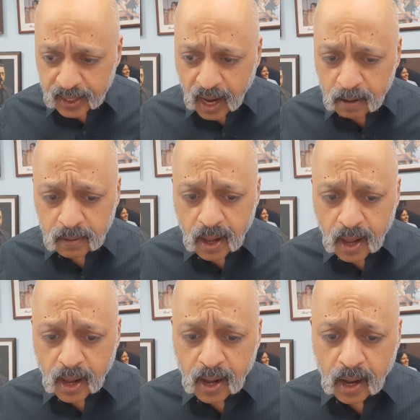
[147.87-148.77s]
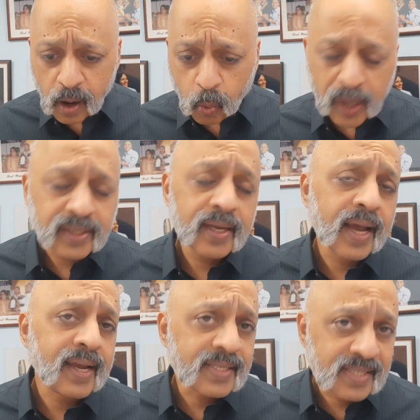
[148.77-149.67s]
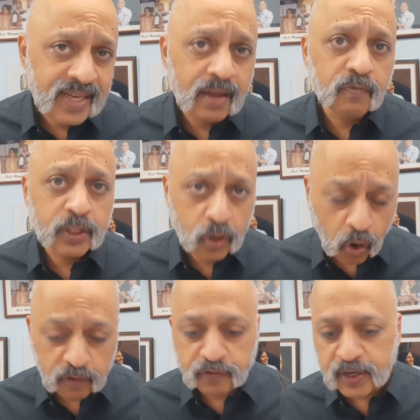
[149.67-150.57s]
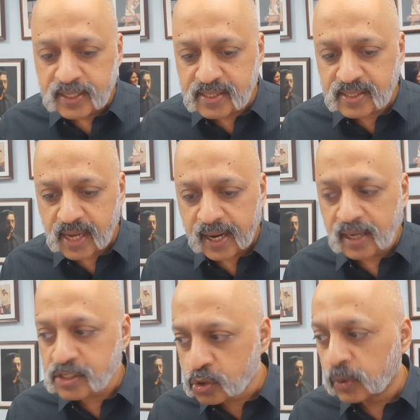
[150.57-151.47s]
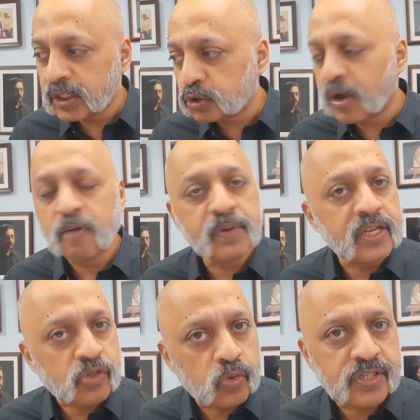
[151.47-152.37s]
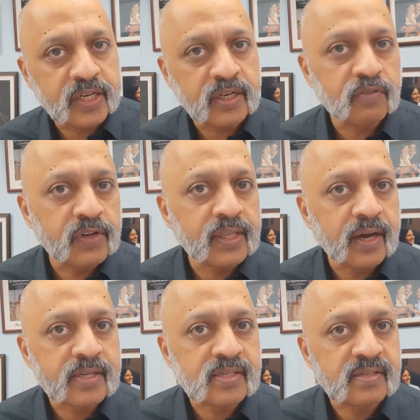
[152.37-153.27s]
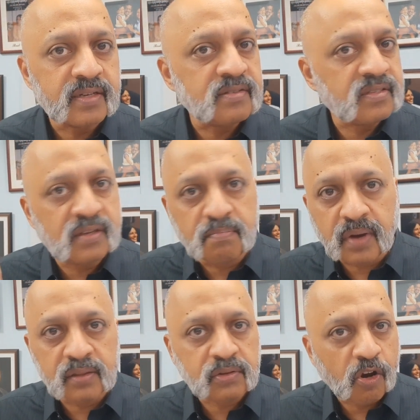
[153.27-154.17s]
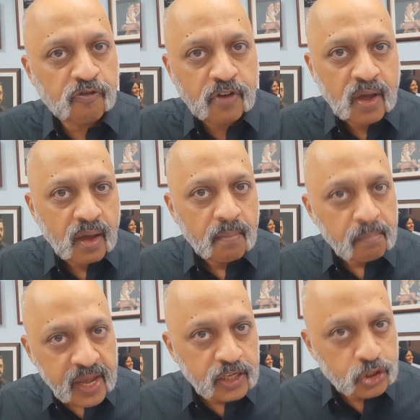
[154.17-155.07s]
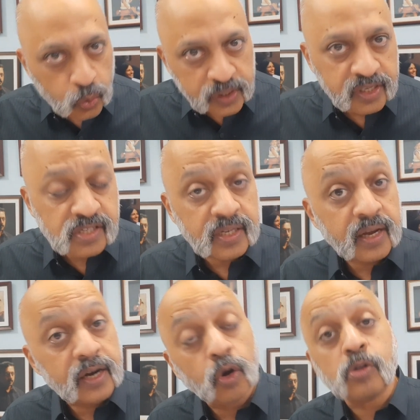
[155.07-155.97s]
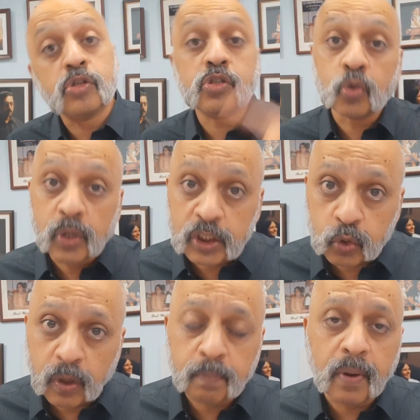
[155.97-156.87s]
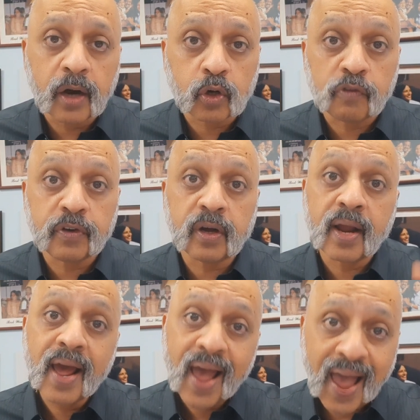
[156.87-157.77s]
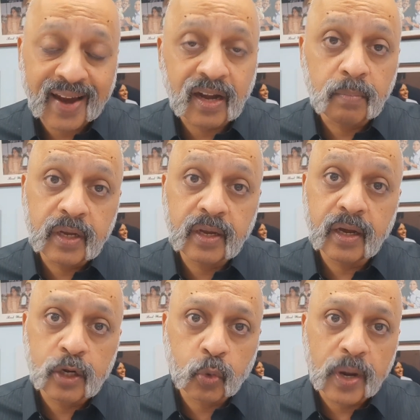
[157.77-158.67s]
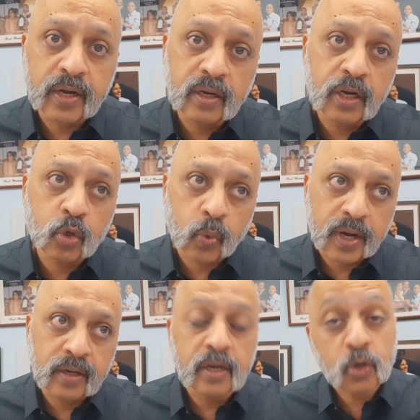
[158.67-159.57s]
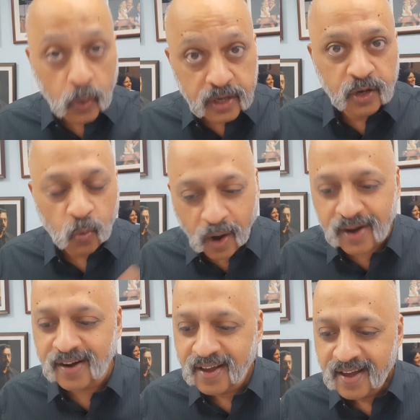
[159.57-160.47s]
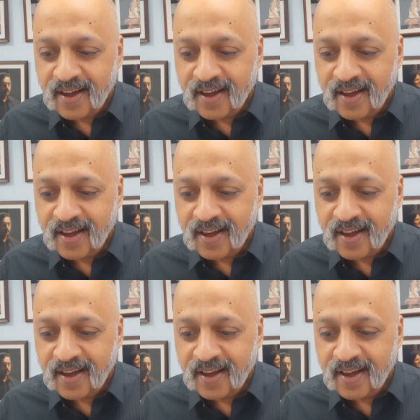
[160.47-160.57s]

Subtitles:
Now, one thing I can say with confidence, and our students who have been associated with us since the month of May, June this year, and also students who are part of our academic year 2020-21,